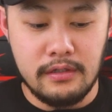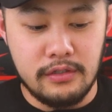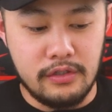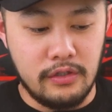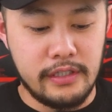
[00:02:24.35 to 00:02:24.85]

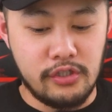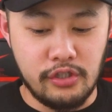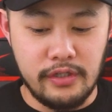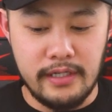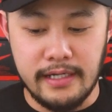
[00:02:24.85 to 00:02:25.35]
So let's
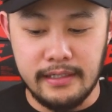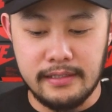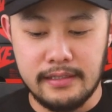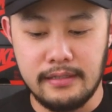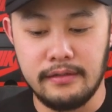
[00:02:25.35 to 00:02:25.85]
show you
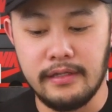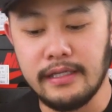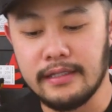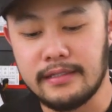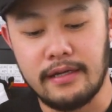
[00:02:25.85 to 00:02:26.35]
guys the
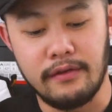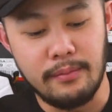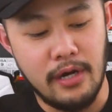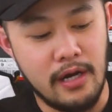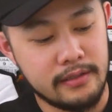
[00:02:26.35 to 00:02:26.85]
inside of the
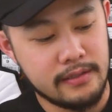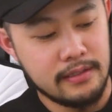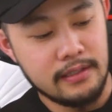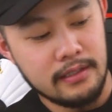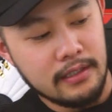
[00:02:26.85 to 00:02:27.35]
box.
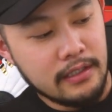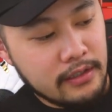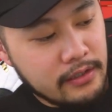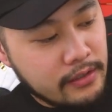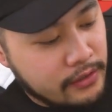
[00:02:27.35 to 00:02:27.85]

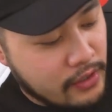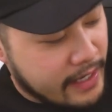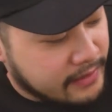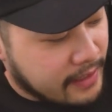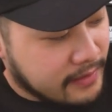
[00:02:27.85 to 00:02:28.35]
So
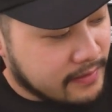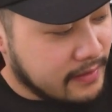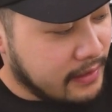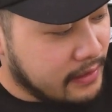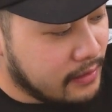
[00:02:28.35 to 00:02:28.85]
as you guys can
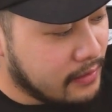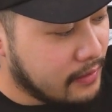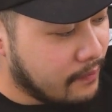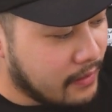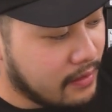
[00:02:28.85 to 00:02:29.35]
see,
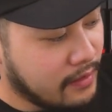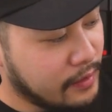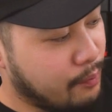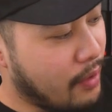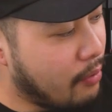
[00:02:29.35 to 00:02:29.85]

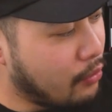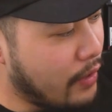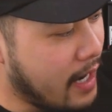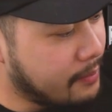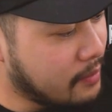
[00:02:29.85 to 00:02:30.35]
bubble
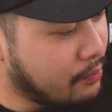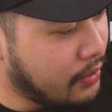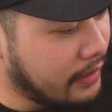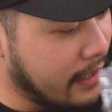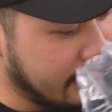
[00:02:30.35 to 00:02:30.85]
wrapped,
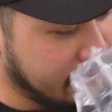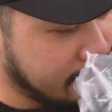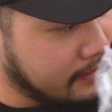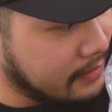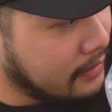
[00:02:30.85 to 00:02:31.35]
pretty
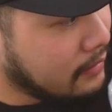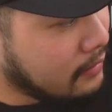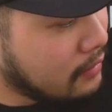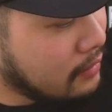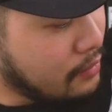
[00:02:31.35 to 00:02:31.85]
nice.
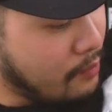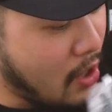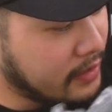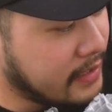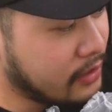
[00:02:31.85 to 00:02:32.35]
The
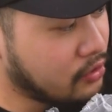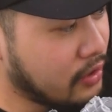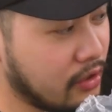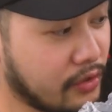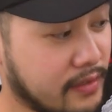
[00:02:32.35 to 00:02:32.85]
box
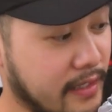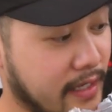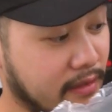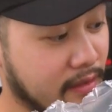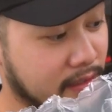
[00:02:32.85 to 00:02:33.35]
actually looks
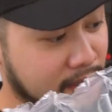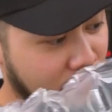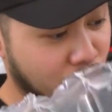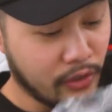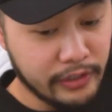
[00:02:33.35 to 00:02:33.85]
like it's
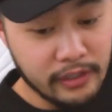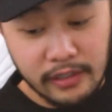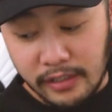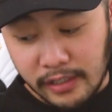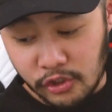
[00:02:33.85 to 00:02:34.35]
in really good
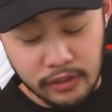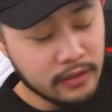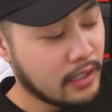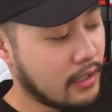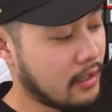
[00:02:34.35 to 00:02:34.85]
condition.